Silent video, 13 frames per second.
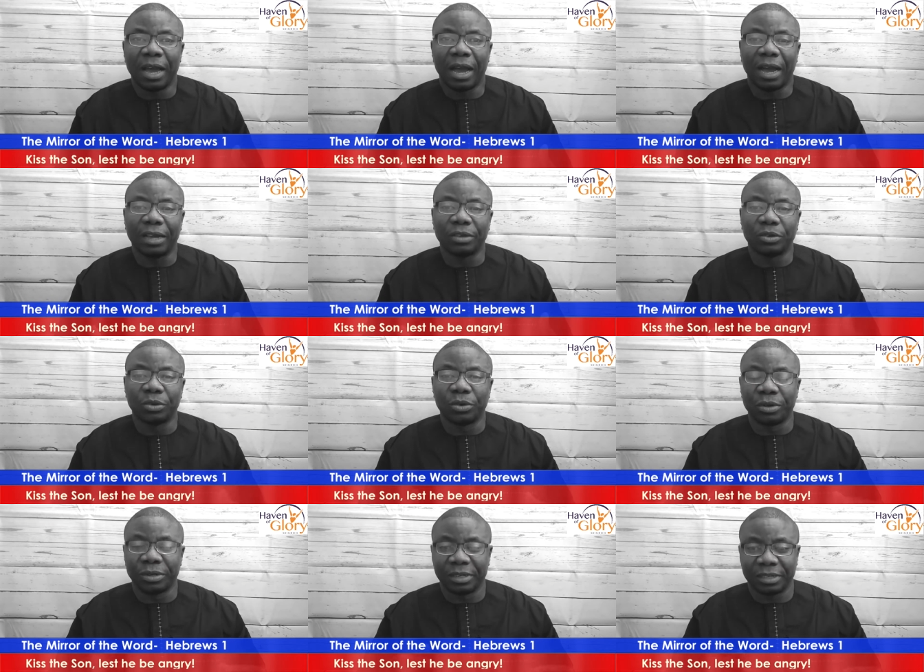Uh, you
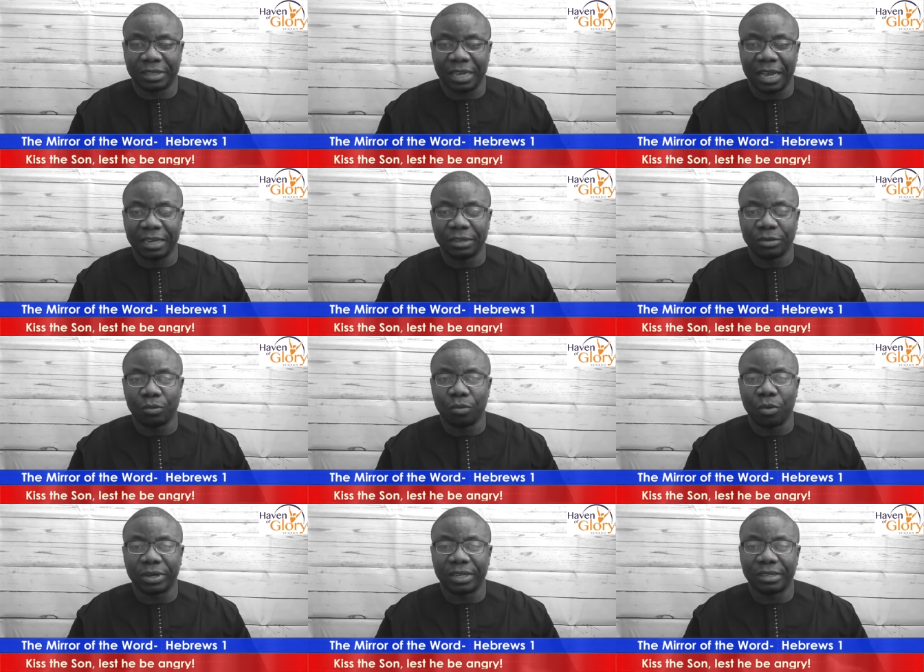don't understand
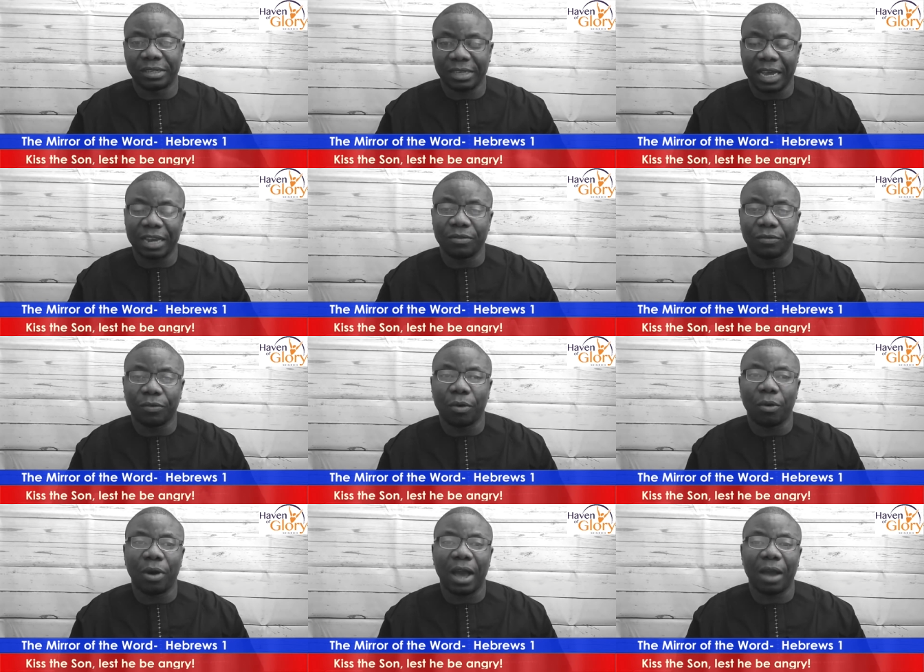what it stands
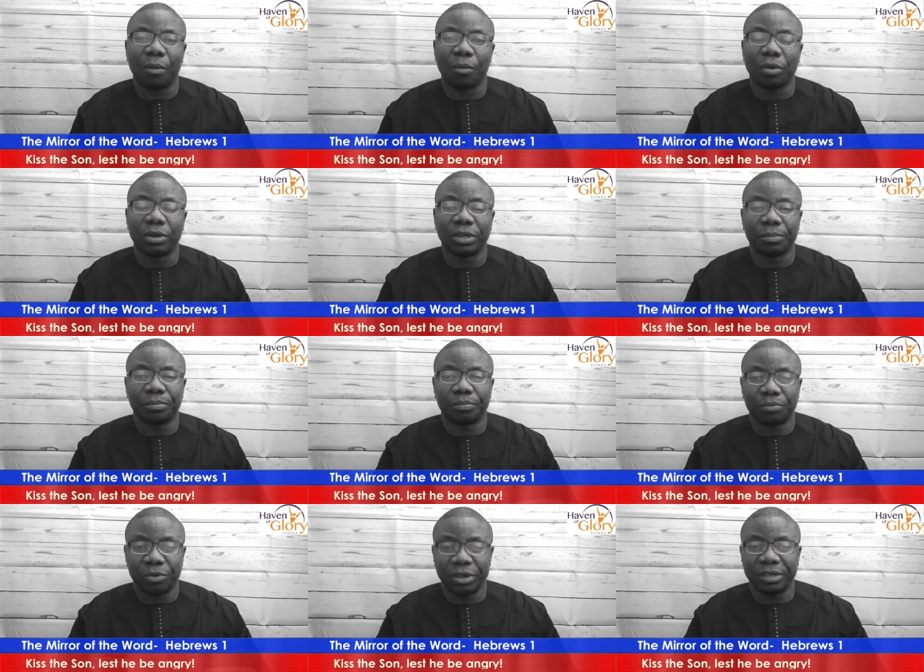for and what the
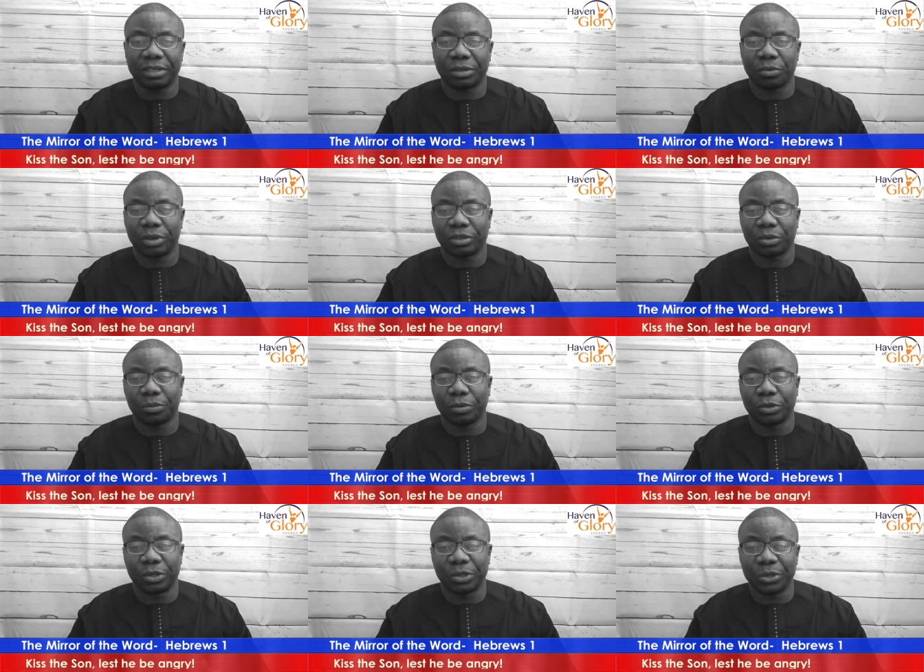priests were
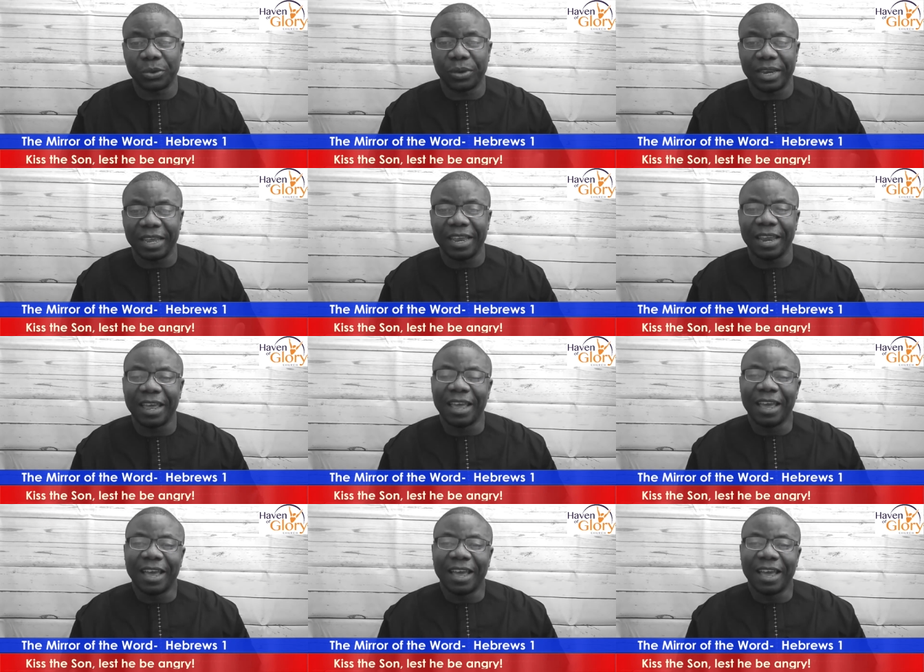supposed to do in it,